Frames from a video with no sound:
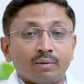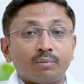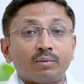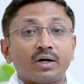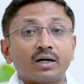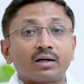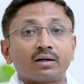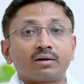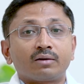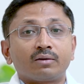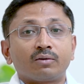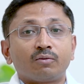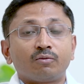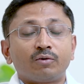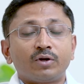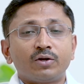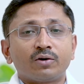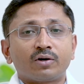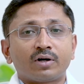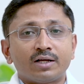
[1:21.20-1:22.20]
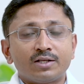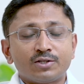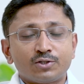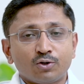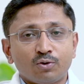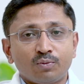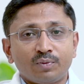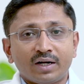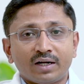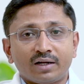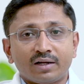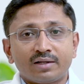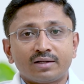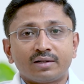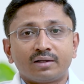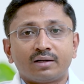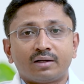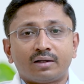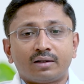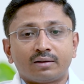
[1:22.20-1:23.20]
But when you consume it
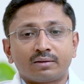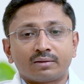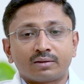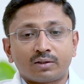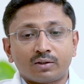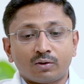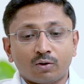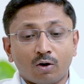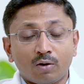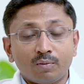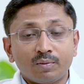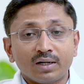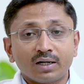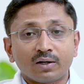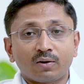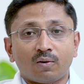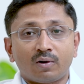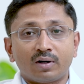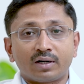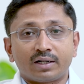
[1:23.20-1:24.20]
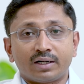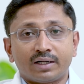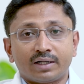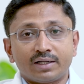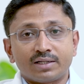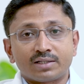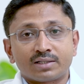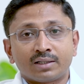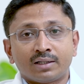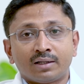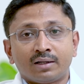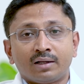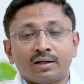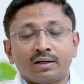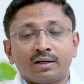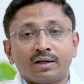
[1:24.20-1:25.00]
in uh, normal quantities,